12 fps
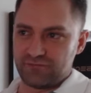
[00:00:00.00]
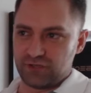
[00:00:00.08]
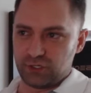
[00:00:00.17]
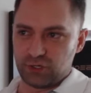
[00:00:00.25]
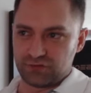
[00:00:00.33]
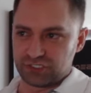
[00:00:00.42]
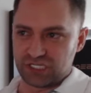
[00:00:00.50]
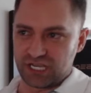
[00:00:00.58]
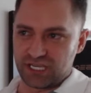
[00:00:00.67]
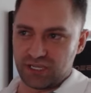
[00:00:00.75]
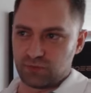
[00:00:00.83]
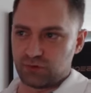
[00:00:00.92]
video of a
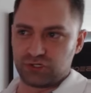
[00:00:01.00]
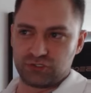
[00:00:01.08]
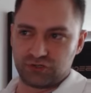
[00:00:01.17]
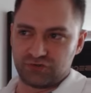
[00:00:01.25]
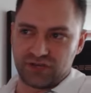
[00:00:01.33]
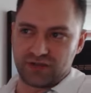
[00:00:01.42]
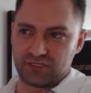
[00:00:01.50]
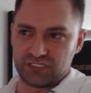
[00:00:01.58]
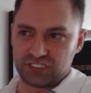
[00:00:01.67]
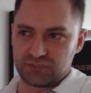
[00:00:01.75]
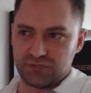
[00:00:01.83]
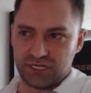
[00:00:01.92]
check-in where it took five to
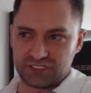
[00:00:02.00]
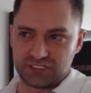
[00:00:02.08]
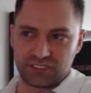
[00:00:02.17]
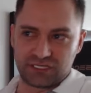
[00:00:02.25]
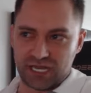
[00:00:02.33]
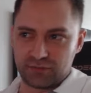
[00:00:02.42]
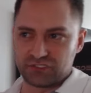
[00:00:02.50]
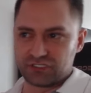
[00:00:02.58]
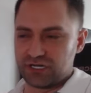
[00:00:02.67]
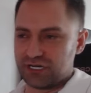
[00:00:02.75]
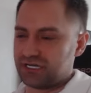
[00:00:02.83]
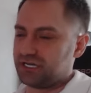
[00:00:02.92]
six minutes and the guy was done.